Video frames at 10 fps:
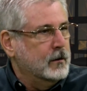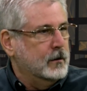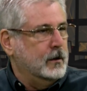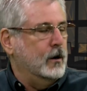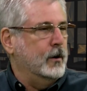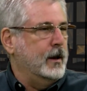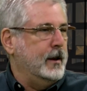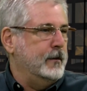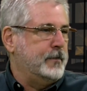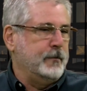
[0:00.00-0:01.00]

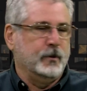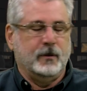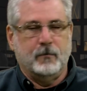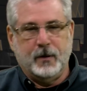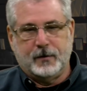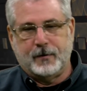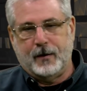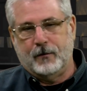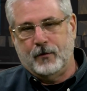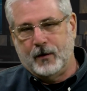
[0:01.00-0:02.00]
And people in the Big
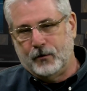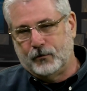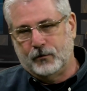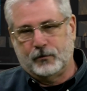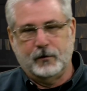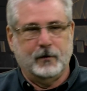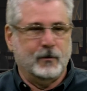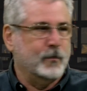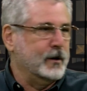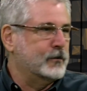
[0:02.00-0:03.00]
Ten or the ACC
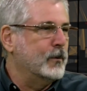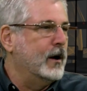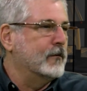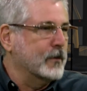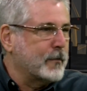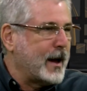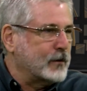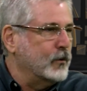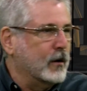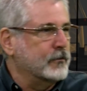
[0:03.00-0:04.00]
or the Big 12 or the
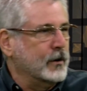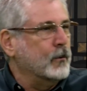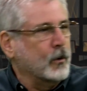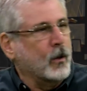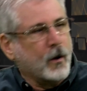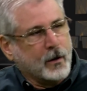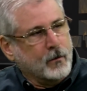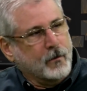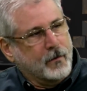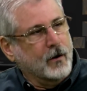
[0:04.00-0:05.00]
Pac-12, would all
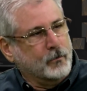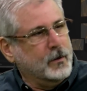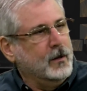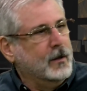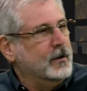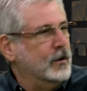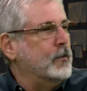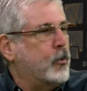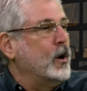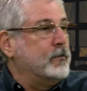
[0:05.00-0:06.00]
argue that theirs. But,
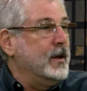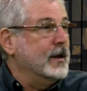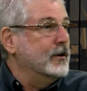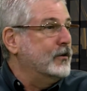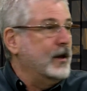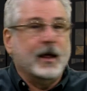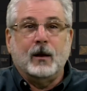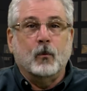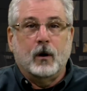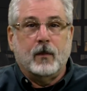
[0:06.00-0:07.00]
the point being is that
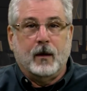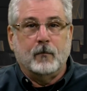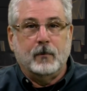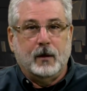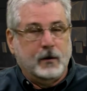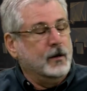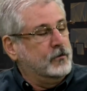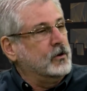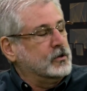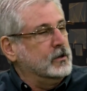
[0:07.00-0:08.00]
any one of them in
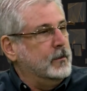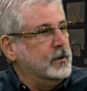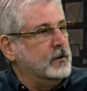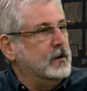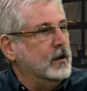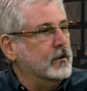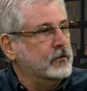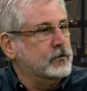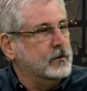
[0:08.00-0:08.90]
such a limited deal is,